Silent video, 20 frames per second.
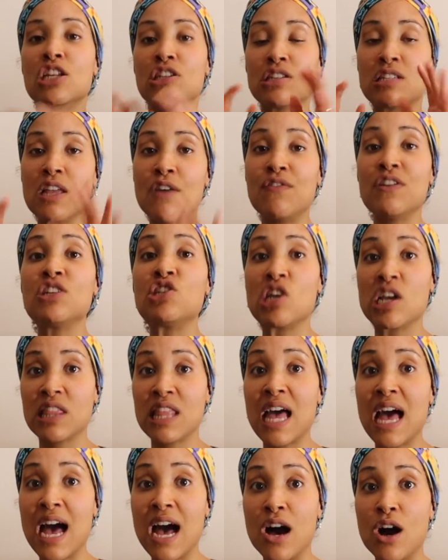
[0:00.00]
So definitely check
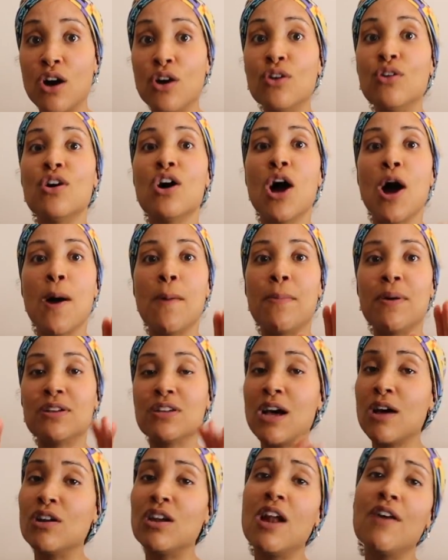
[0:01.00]
that out.
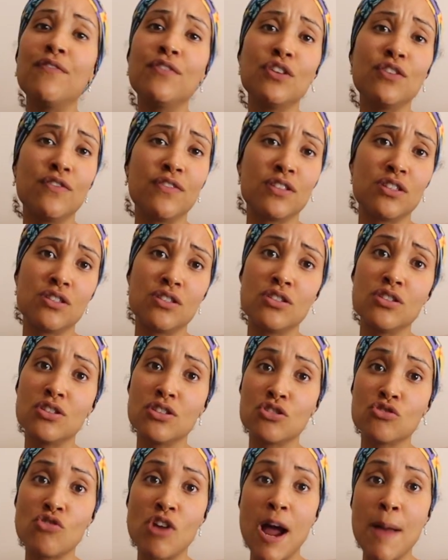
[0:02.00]
But I'd love for you to
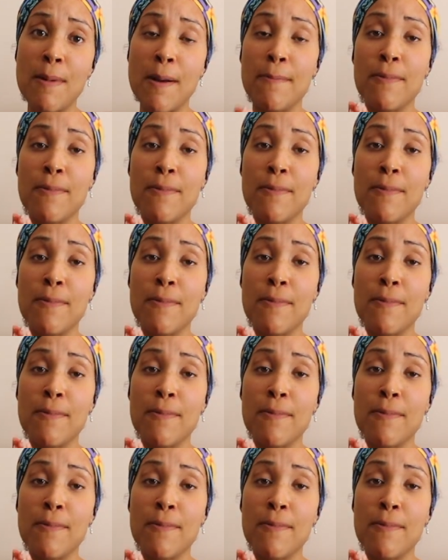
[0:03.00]
subscribe.